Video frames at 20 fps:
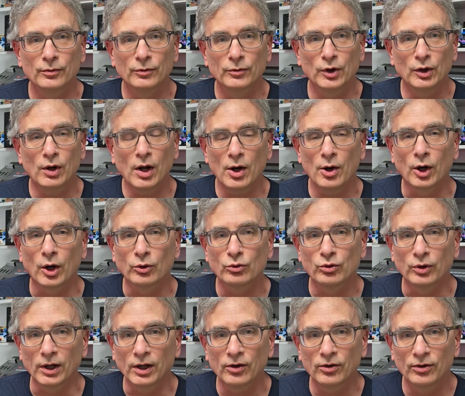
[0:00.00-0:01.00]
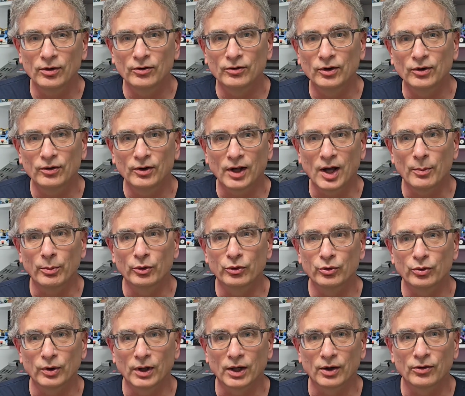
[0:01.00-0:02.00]
they're not hard tricks, just a couple
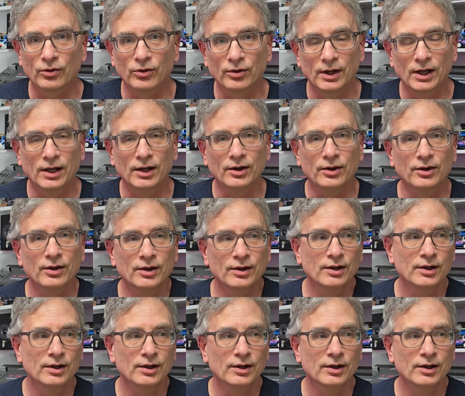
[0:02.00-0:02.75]
tricks that